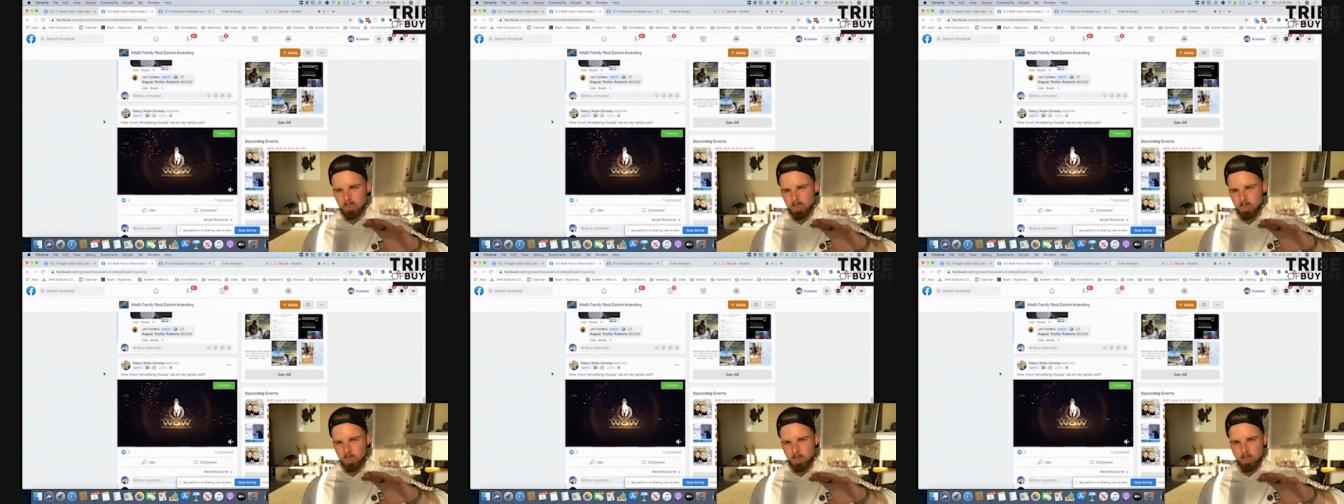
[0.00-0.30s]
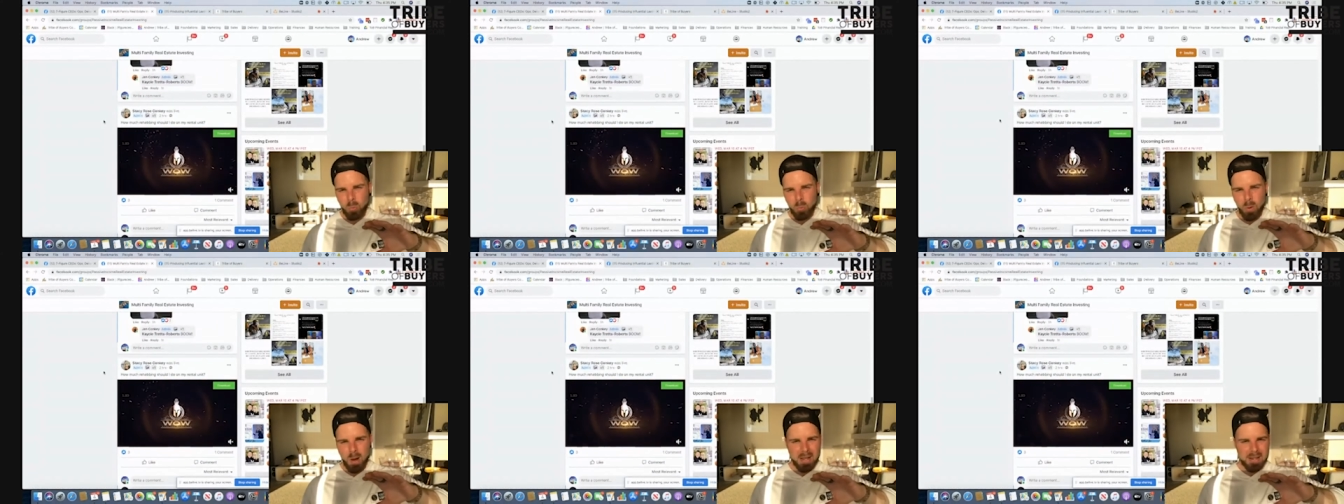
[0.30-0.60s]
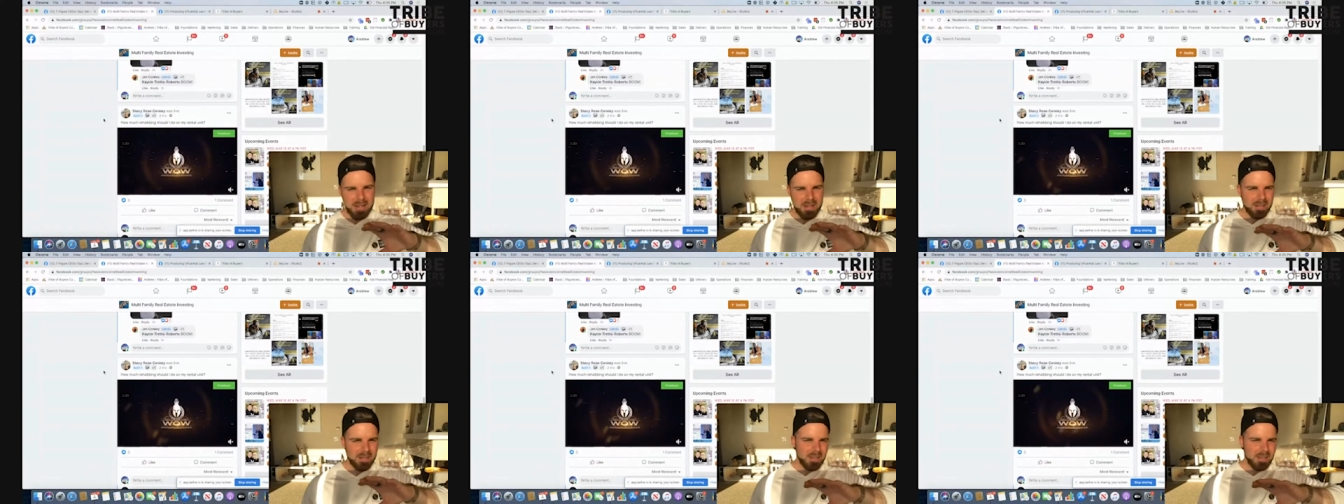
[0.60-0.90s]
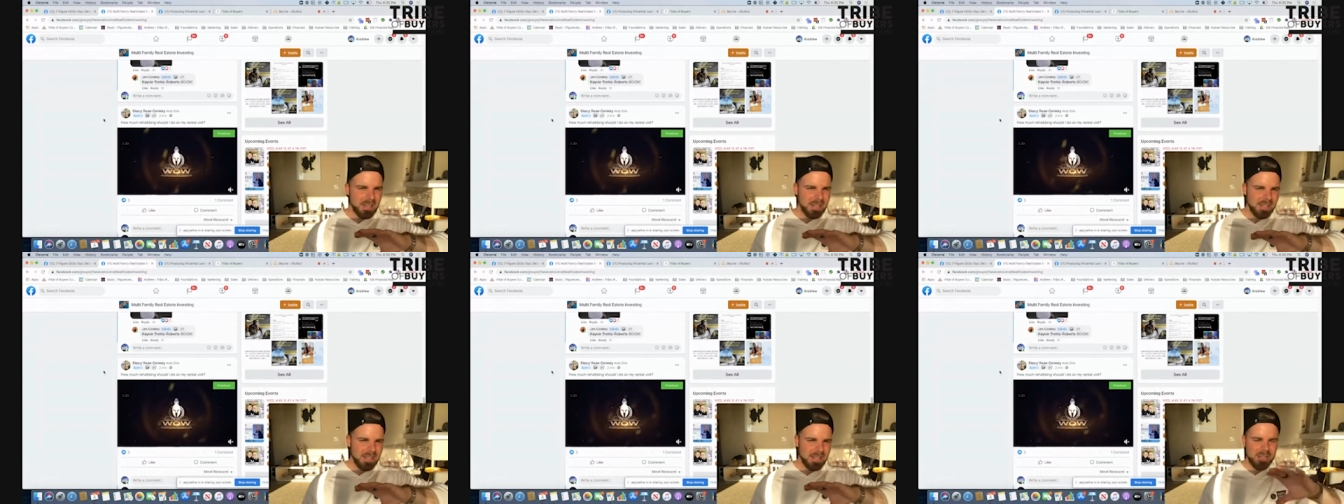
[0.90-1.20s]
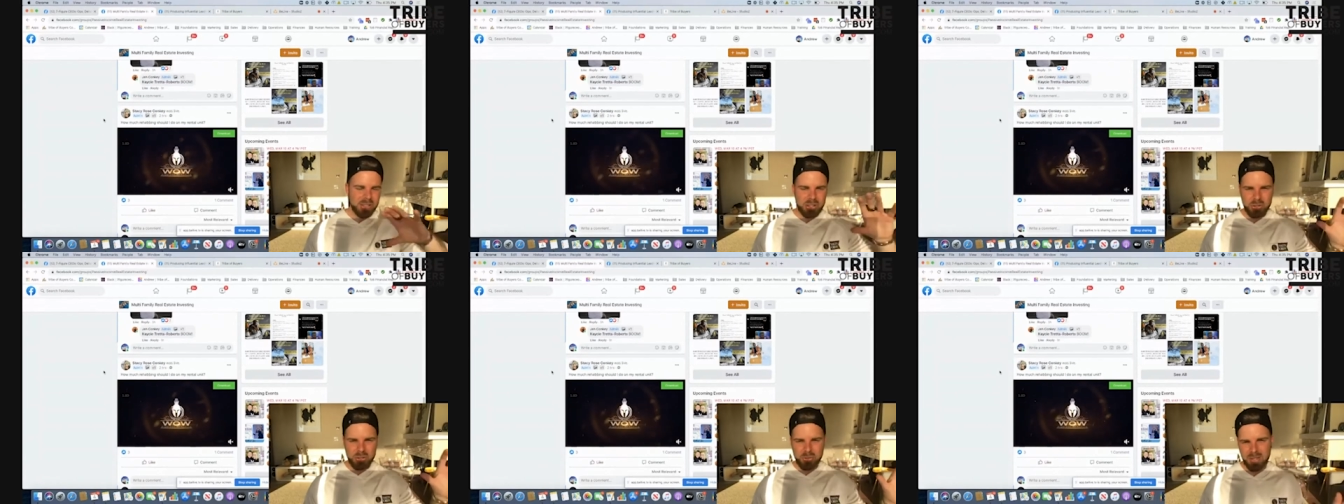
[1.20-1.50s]
what
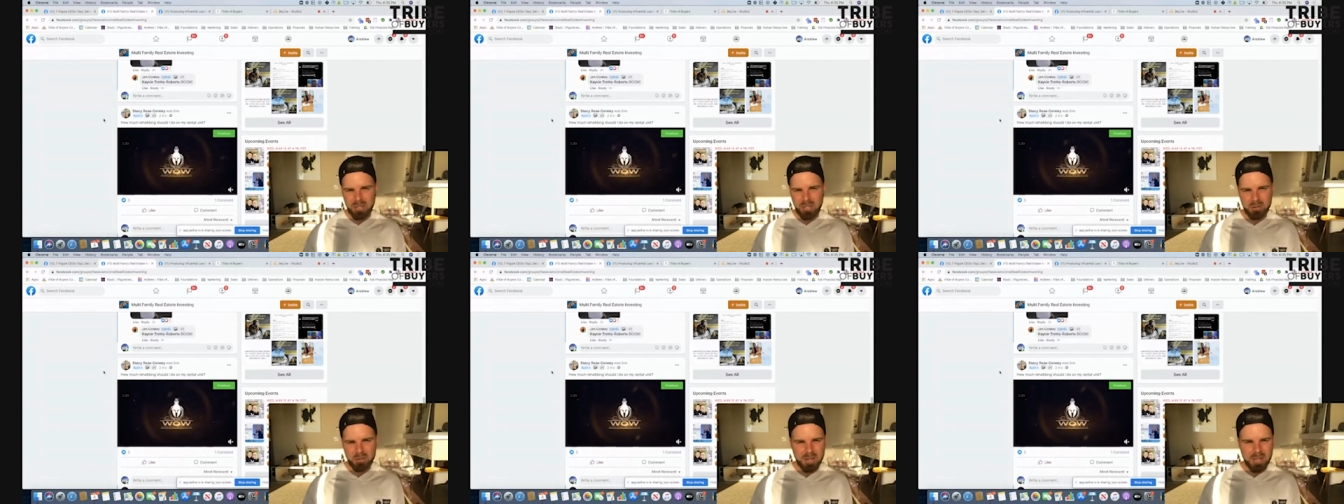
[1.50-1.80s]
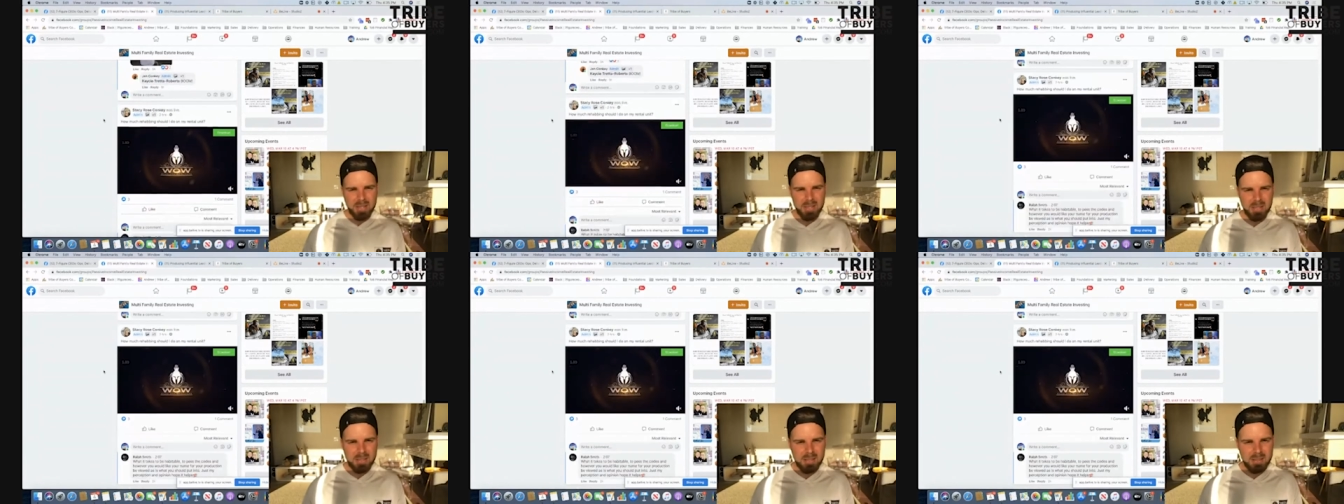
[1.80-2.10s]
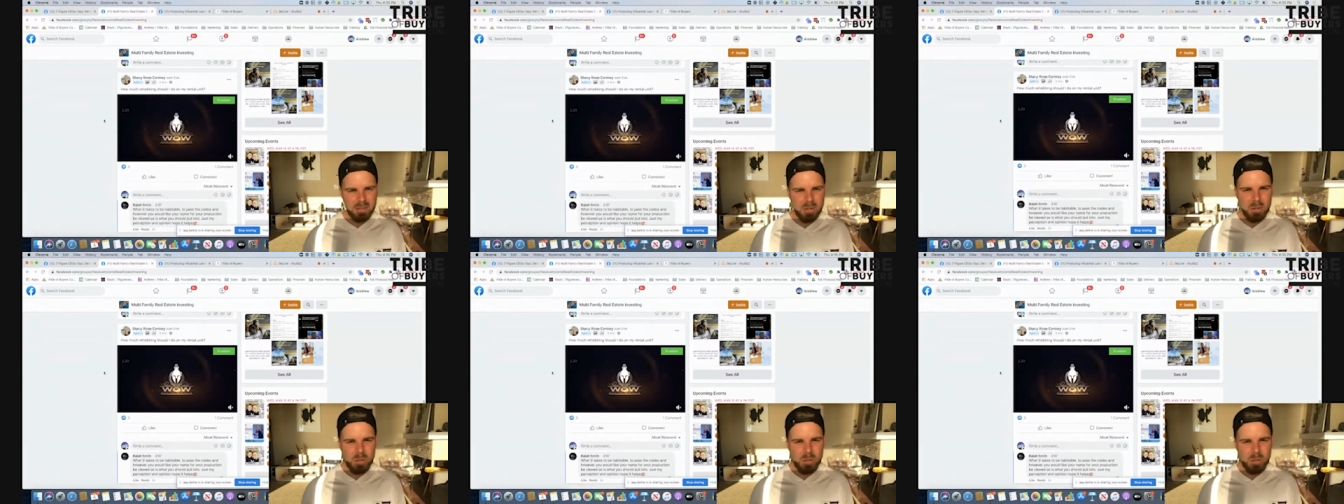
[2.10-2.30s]
industry you're in